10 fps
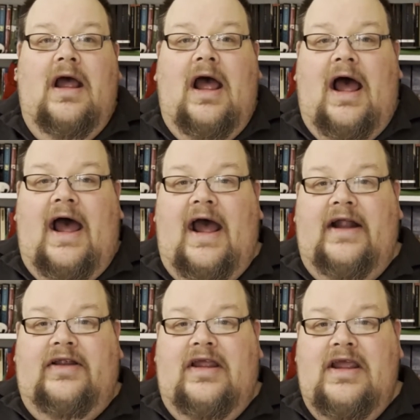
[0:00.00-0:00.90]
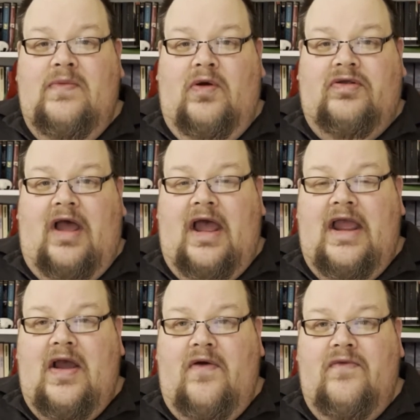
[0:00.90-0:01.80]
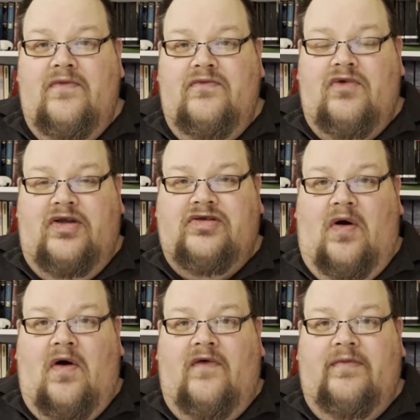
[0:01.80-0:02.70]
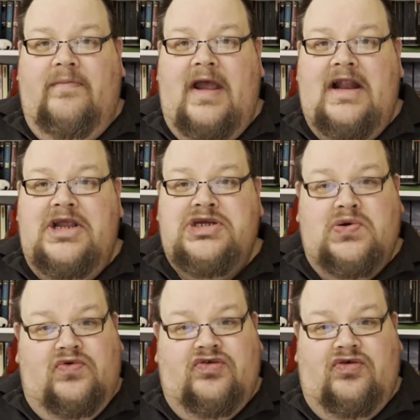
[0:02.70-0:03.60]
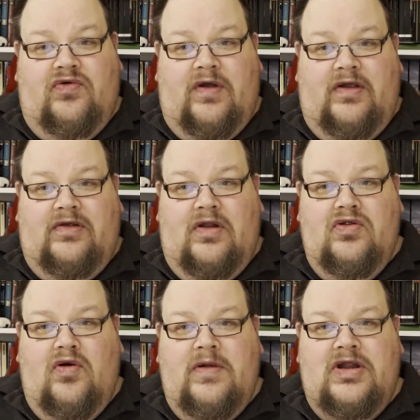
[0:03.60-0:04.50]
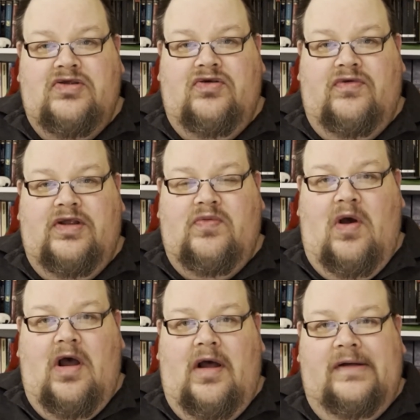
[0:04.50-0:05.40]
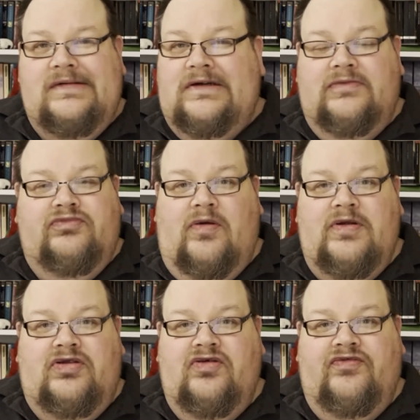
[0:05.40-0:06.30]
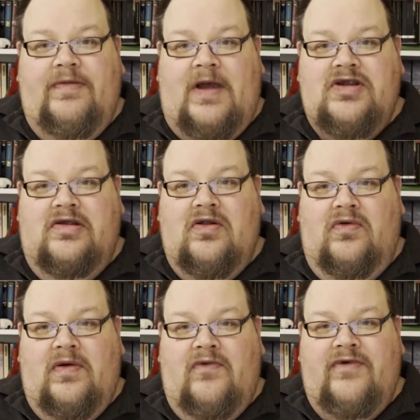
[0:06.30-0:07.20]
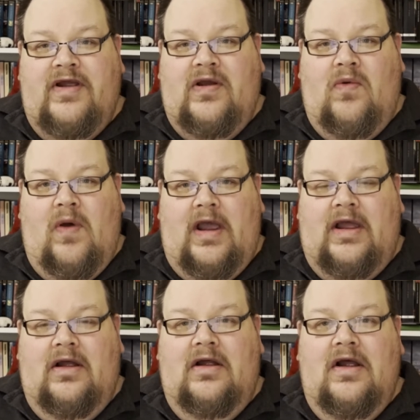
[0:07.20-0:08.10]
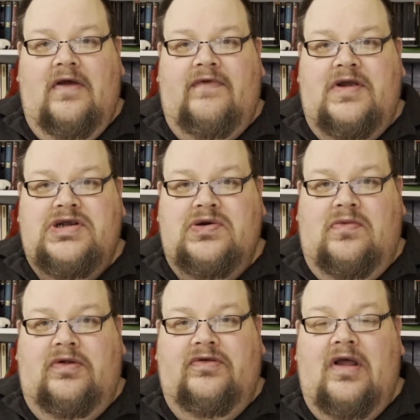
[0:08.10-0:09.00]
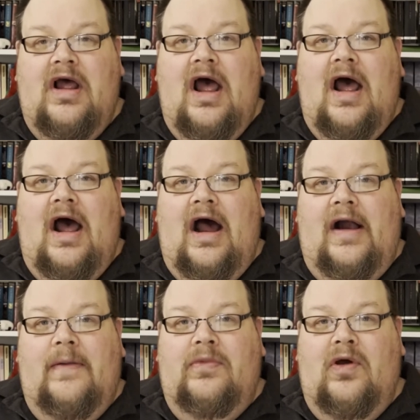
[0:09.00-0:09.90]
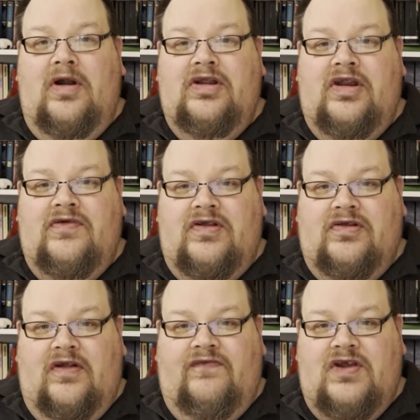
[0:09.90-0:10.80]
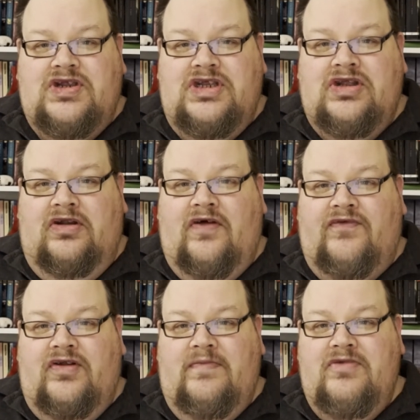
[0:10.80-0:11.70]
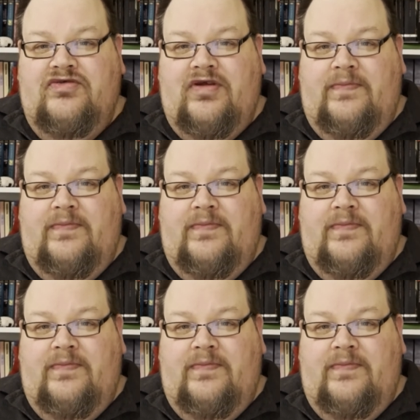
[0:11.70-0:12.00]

And he was a writer of mainly short stories. Normally the stories were probably 2 to 3 pages long. They were very quick, very short ones. Not only did he write science fiction, he started off writing mystery